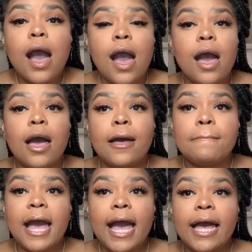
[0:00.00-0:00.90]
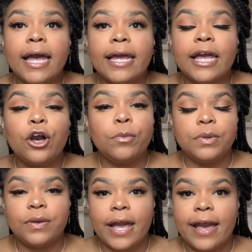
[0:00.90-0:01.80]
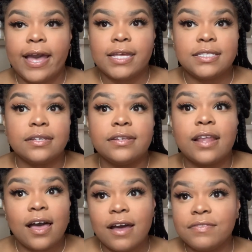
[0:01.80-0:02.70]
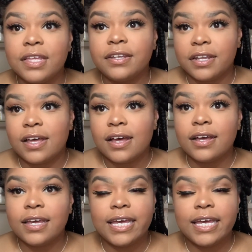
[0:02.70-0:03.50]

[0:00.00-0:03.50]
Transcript: I hope you guys love the look.